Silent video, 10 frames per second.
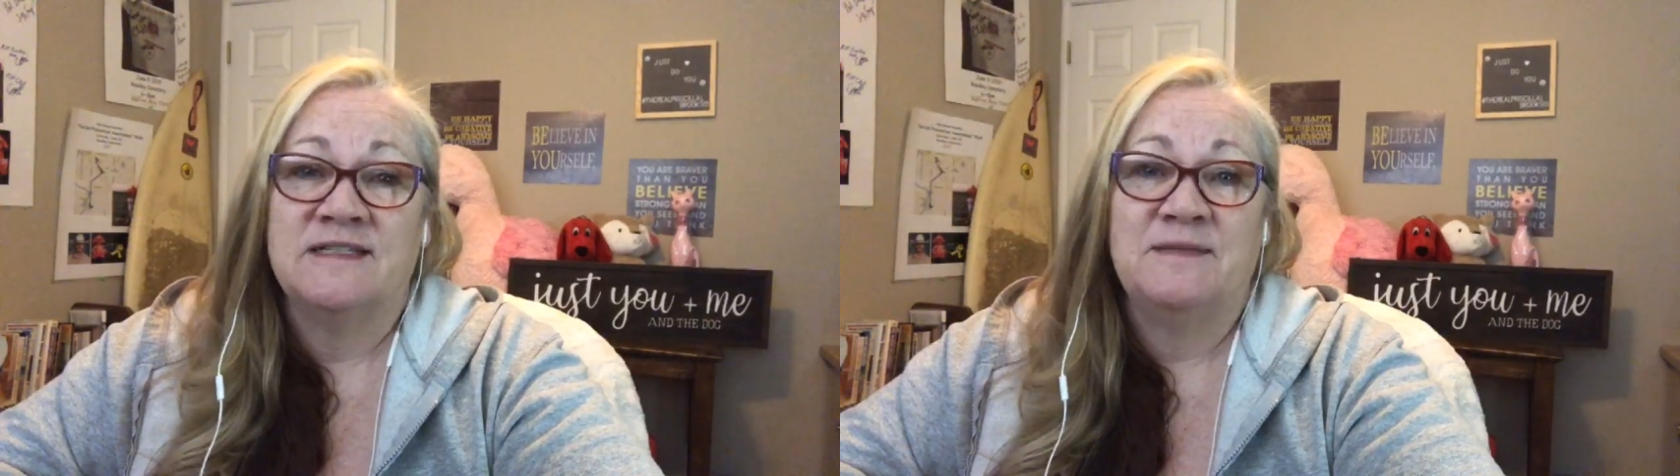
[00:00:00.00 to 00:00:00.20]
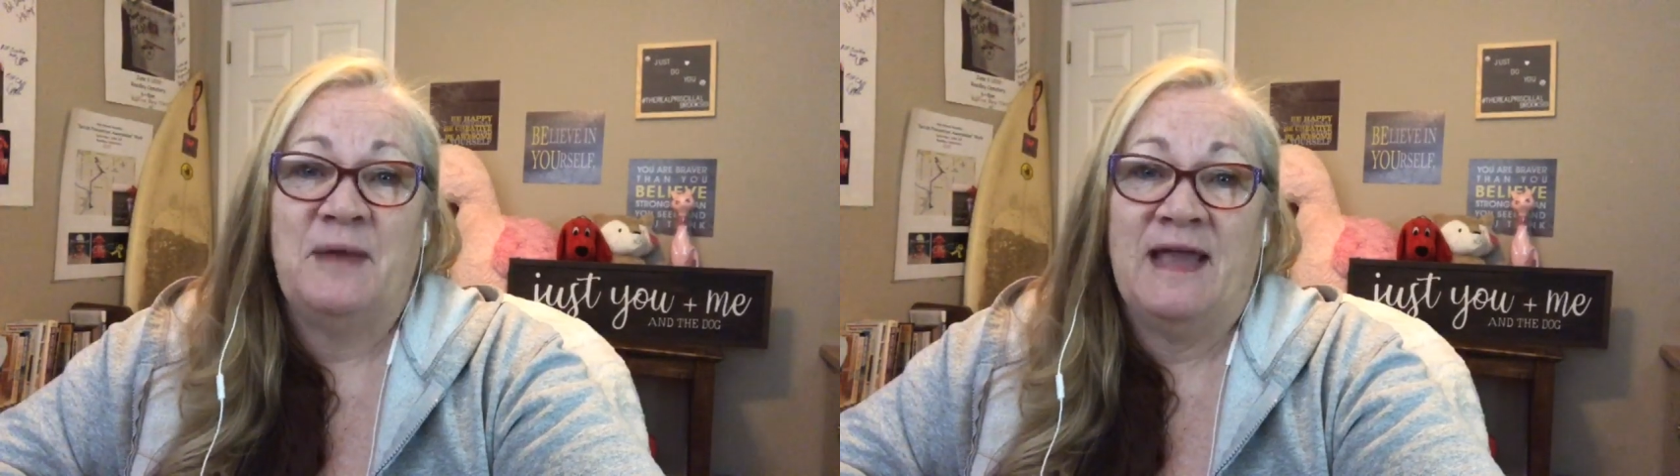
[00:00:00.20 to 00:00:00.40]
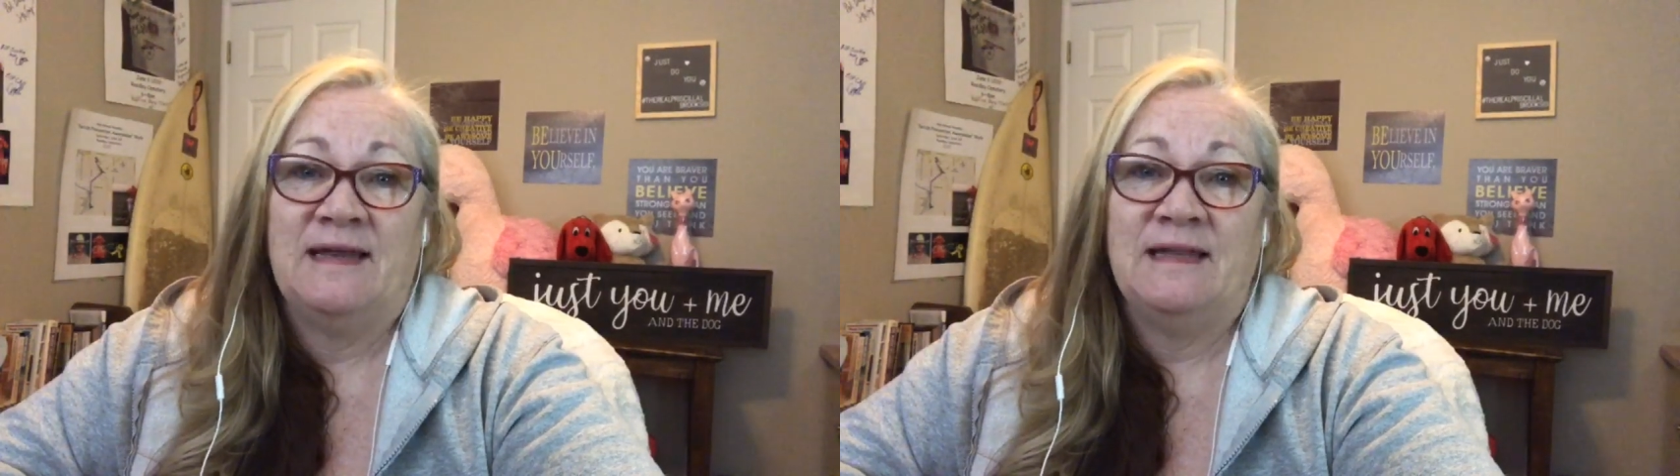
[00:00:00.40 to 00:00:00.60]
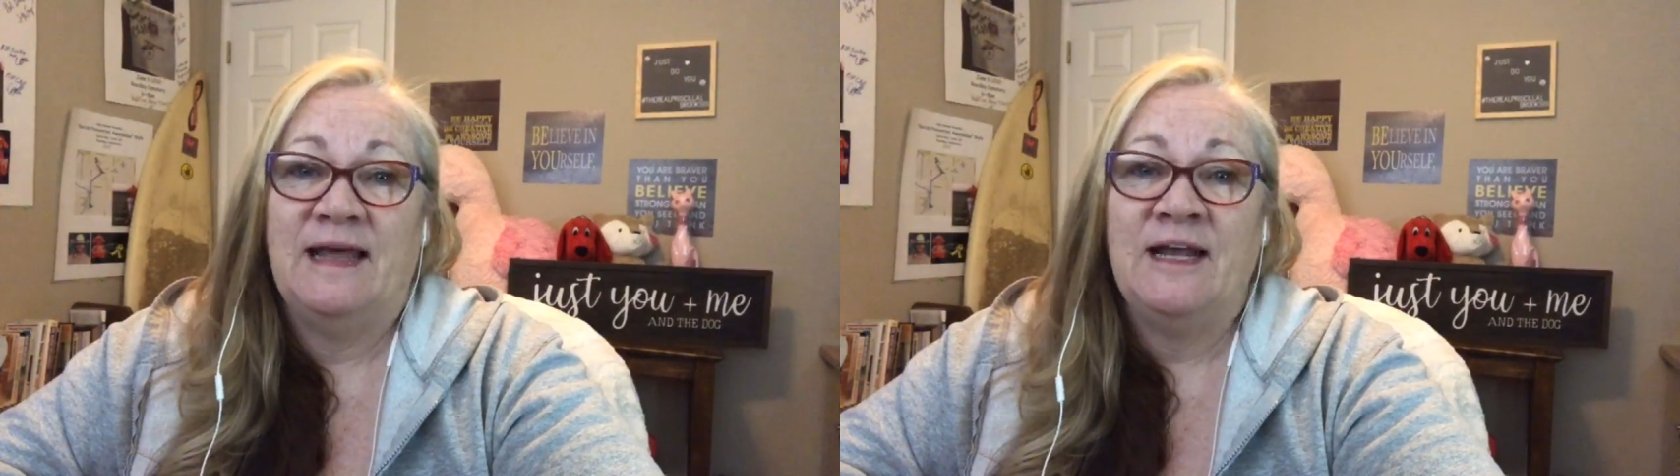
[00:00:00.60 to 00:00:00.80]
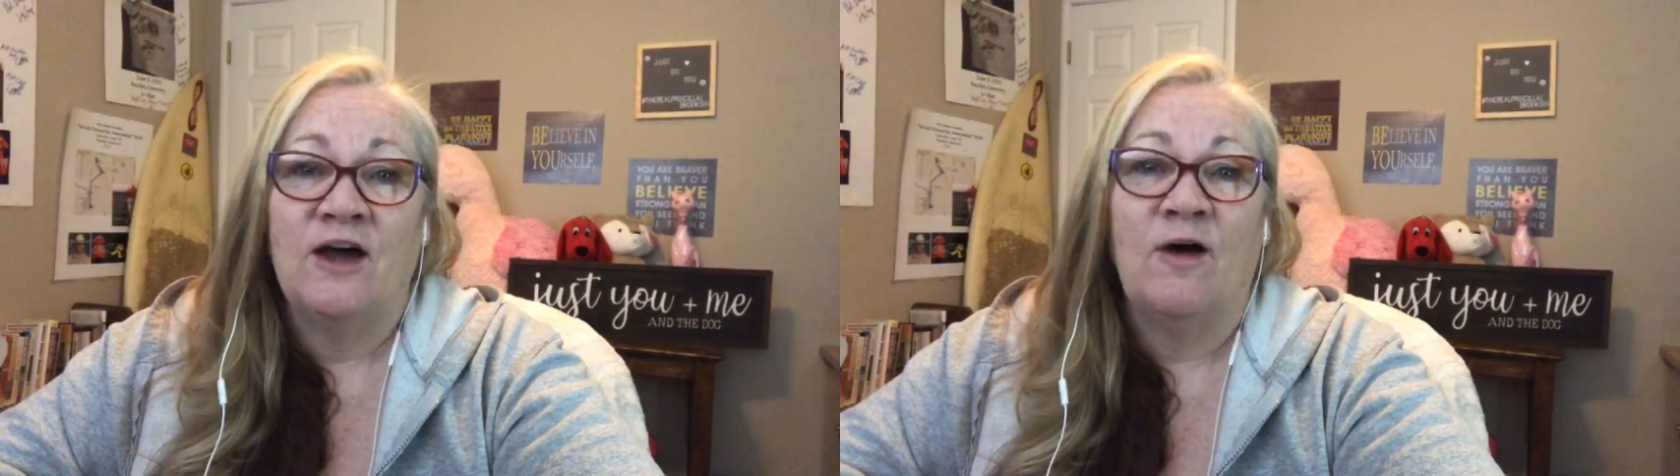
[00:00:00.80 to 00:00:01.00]
does the pain.
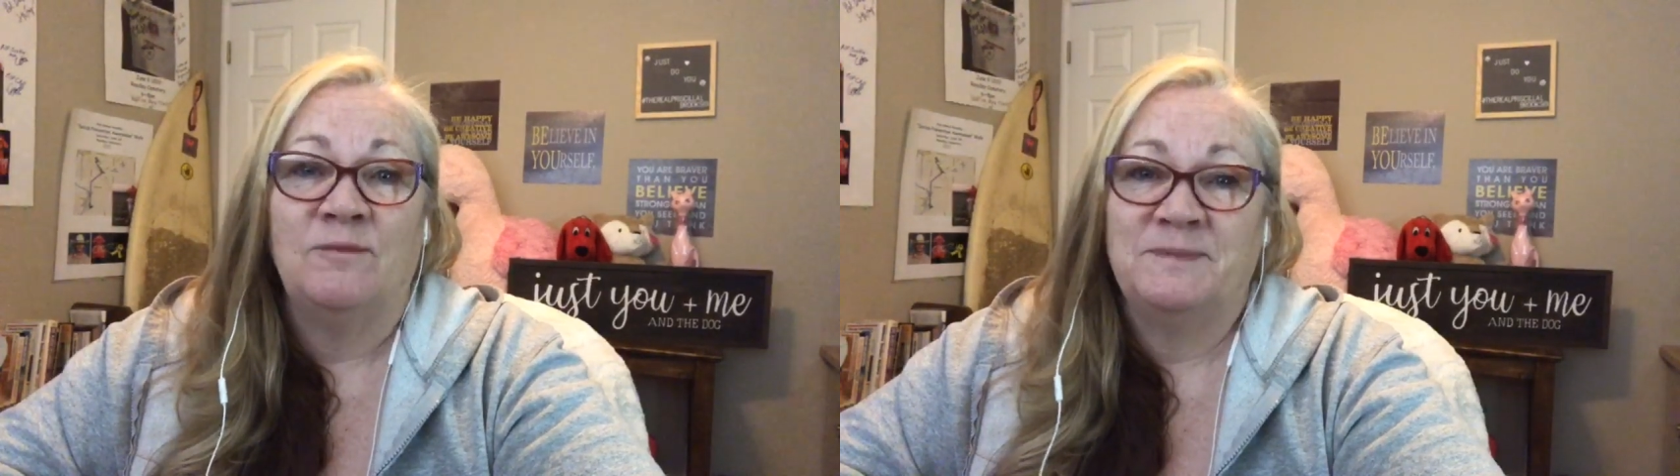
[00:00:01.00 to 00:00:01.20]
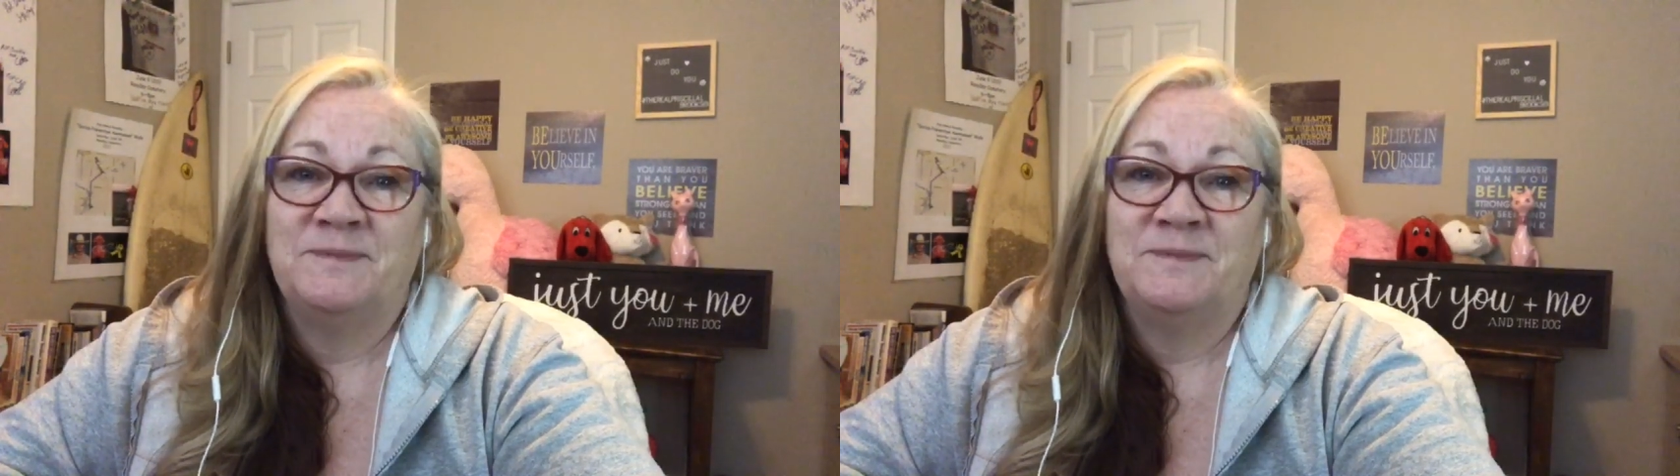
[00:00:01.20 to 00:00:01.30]
Let it go.